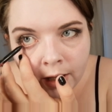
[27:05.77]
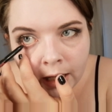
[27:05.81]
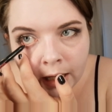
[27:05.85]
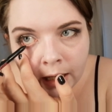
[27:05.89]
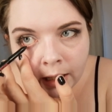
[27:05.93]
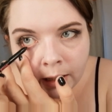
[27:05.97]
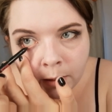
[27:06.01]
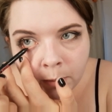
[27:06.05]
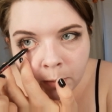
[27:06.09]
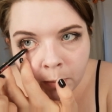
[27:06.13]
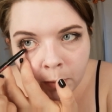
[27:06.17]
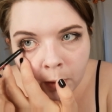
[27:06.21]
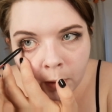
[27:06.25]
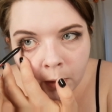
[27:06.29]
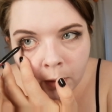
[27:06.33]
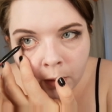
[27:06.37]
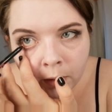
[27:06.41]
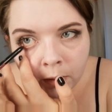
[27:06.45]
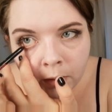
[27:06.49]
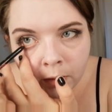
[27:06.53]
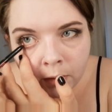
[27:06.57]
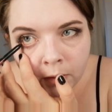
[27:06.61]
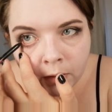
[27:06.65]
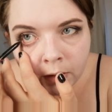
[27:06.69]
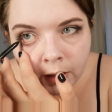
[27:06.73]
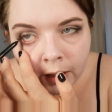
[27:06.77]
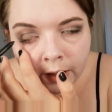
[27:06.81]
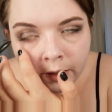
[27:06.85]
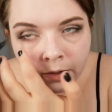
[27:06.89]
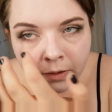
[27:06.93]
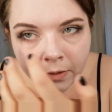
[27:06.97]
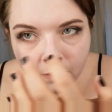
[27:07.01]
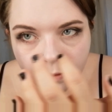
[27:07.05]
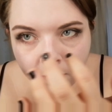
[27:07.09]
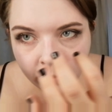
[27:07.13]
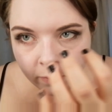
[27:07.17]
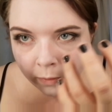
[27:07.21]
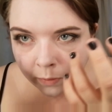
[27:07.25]
I'd put
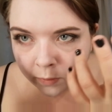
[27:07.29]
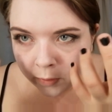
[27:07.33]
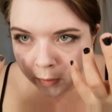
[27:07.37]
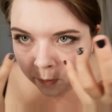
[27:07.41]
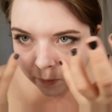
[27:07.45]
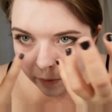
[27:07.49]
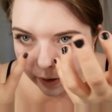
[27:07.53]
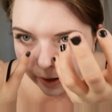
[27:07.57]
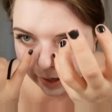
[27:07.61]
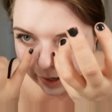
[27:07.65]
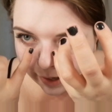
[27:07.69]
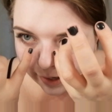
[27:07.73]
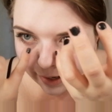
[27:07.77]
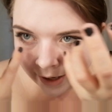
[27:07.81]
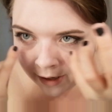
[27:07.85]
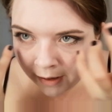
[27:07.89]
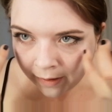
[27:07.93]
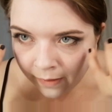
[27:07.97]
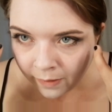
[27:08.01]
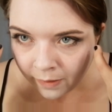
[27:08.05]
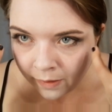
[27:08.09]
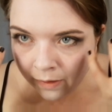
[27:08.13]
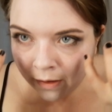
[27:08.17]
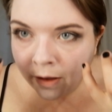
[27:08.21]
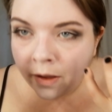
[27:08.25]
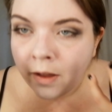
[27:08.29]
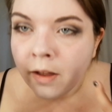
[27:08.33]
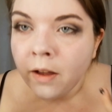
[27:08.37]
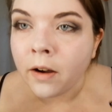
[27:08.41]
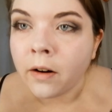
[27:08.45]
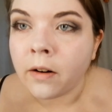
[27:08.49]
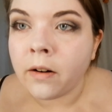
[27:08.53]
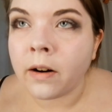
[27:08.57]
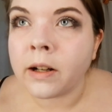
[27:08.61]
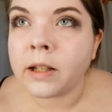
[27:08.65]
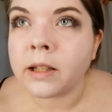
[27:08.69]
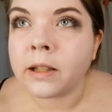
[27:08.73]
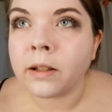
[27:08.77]
like all the way
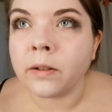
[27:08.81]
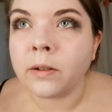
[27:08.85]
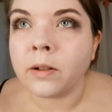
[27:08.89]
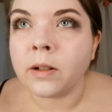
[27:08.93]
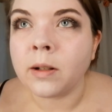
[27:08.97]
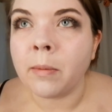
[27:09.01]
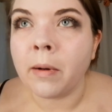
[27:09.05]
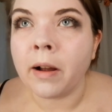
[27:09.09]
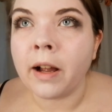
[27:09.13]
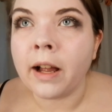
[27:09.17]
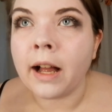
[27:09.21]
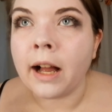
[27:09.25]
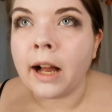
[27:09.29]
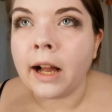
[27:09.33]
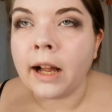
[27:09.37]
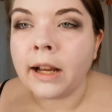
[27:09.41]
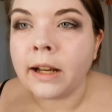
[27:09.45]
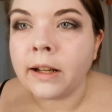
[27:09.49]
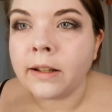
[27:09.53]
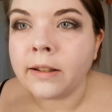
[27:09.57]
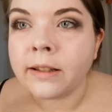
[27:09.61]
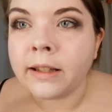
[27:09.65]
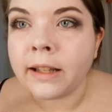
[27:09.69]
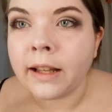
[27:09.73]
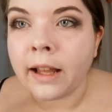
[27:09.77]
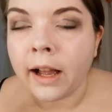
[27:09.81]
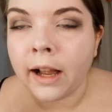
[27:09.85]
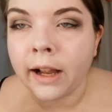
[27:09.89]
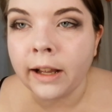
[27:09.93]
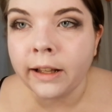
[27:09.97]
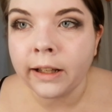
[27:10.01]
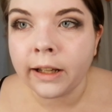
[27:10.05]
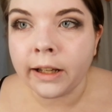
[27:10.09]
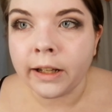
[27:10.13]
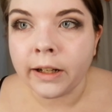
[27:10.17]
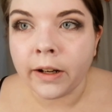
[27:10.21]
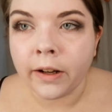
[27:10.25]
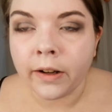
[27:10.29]
across under my eyes the
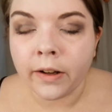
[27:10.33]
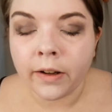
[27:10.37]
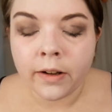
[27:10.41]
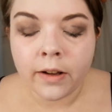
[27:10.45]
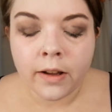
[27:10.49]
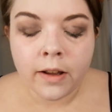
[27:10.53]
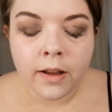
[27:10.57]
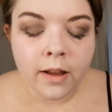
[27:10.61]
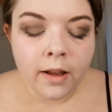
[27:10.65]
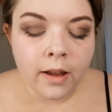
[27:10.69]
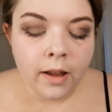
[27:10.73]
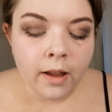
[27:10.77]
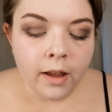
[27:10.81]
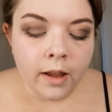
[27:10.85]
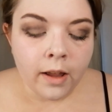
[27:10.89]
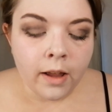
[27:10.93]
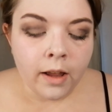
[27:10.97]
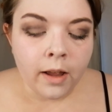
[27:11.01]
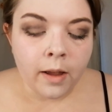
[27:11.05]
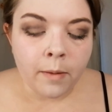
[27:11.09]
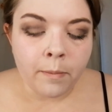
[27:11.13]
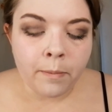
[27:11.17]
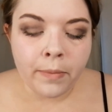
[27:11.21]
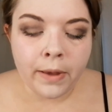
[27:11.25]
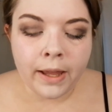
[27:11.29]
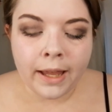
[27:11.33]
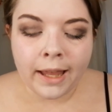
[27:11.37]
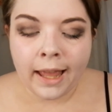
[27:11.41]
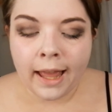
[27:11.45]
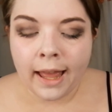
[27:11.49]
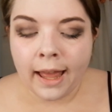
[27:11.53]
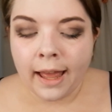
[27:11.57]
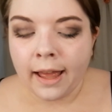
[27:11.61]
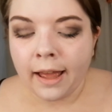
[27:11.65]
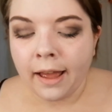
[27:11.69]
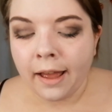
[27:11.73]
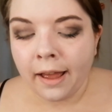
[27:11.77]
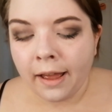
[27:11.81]
eyeliner. Big
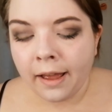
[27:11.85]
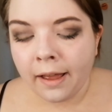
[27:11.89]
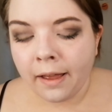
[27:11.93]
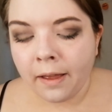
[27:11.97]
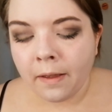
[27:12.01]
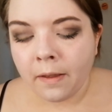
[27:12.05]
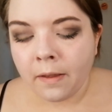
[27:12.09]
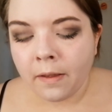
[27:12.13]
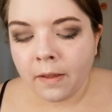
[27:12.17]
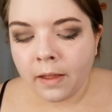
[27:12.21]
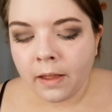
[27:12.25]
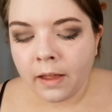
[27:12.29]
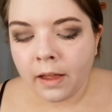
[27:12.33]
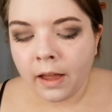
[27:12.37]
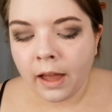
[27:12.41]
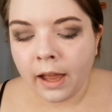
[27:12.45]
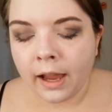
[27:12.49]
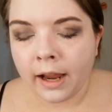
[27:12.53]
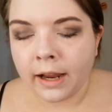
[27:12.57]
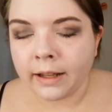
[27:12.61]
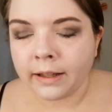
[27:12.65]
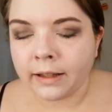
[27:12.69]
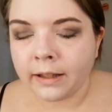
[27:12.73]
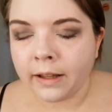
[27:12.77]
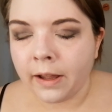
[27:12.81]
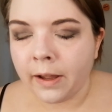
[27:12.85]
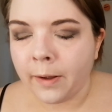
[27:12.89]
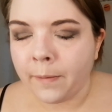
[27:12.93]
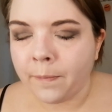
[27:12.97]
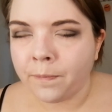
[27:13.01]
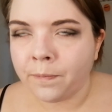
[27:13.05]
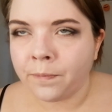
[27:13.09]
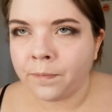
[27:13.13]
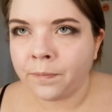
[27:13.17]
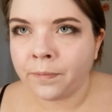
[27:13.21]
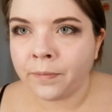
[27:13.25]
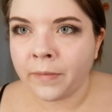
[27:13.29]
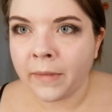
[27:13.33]
hair,
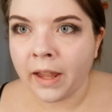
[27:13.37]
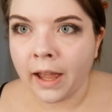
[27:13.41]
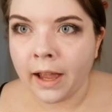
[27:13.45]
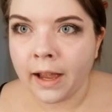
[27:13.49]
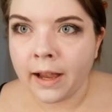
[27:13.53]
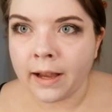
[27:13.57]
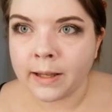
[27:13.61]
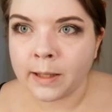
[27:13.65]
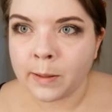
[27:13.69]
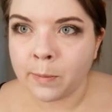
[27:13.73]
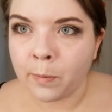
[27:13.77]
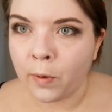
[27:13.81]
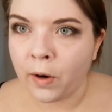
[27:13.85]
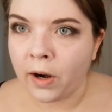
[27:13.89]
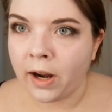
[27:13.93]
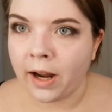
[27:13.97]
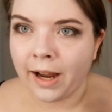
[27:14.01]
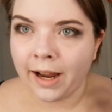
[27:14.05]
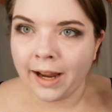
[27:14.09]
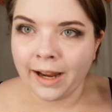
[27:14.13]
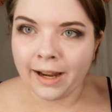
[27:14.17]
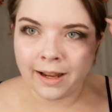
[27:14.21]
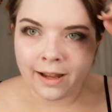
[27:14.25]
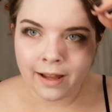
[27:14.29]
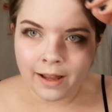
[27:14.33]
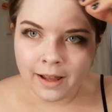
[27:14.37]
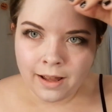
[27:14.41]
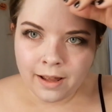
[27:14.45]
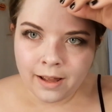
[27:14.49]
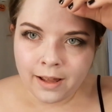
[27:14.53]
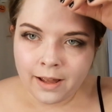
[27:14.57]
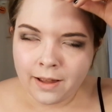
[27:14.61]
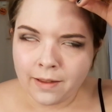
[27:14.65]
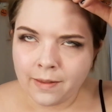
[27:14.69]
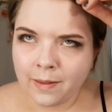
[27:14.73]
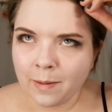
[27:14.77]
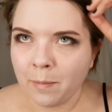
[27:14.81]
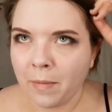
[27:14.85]
hairspray. I
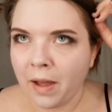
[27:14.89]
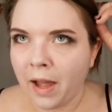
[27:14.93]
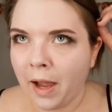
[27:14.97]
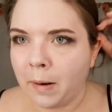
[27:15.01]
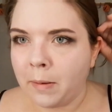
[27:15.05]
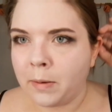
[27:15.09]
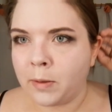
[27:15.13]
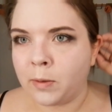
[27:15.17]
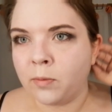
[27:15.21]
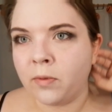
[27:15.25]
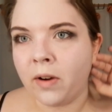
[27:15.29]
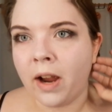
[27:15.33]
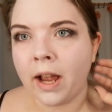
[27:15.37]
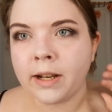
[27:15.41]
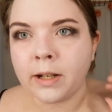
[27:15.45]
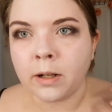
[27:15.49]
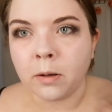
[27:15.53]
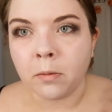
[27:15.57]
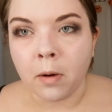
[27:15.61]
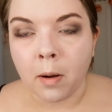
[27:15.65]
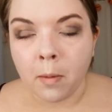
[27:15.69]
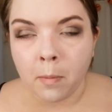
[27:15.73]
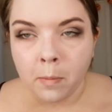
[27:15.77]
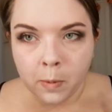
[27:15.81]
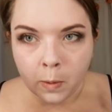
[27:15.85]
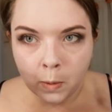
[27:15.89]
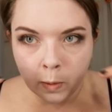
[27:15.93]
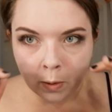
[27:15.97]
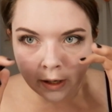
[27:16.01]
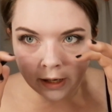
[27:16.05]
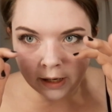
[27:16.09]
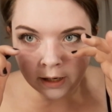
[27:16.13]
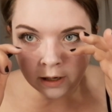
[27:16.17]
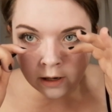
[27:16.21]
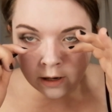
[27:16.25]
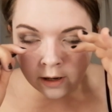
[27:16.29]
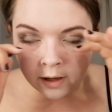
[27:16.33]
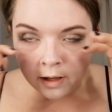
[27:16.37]
think my hair was red at one
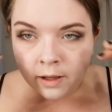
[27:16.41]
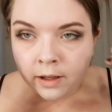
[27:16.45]
point.